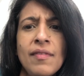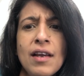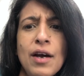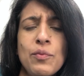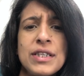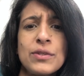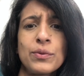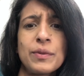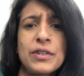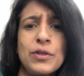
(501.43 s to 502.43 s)
I whistled
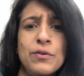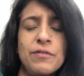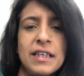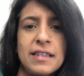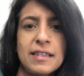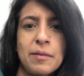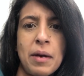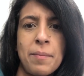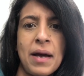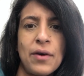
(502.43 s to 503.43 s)
with 2 fingers in my
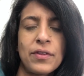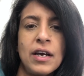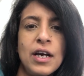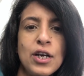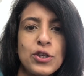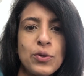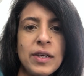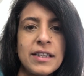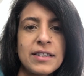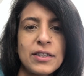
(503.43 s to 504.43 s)
mouth, shrill
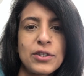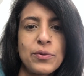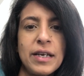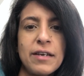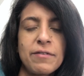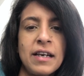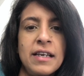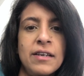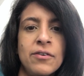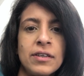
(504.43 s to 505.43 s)
as the shriek of an
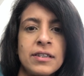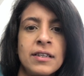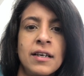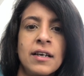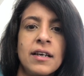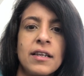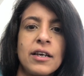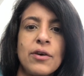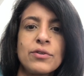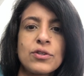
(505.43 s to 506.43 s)
egret. The
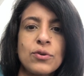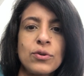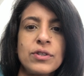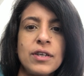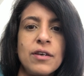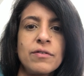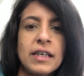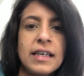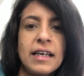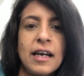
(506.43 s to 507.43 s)
goats trotted over,
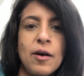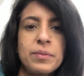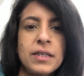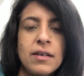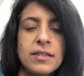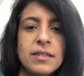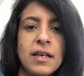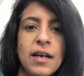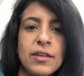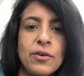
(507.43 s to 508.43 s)
kicking up dust.
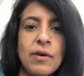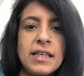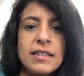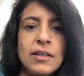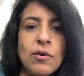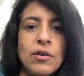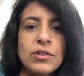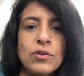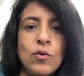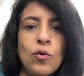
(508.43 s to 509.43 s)
The grazing grass
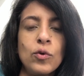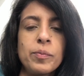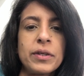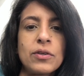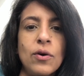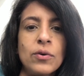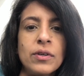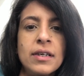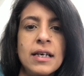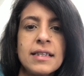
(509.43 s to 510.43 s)
had all but gone.
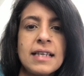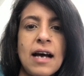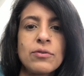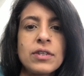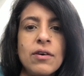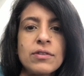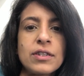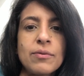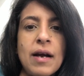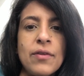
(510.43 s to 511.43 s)
Tao danced
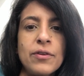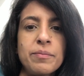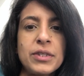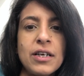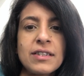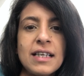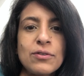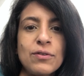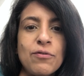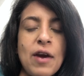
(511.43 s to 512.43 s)
around them, just
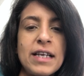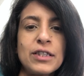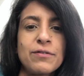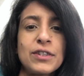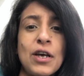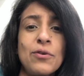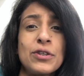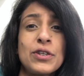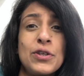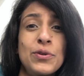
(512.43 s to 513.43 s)
out of range of
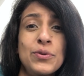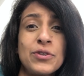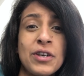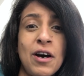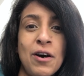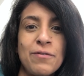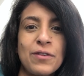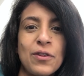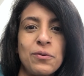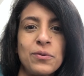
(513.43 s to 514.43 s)
Zola's huge, curved
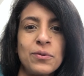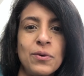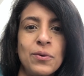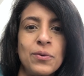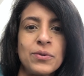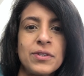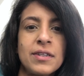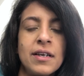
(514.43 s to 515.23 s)
horns.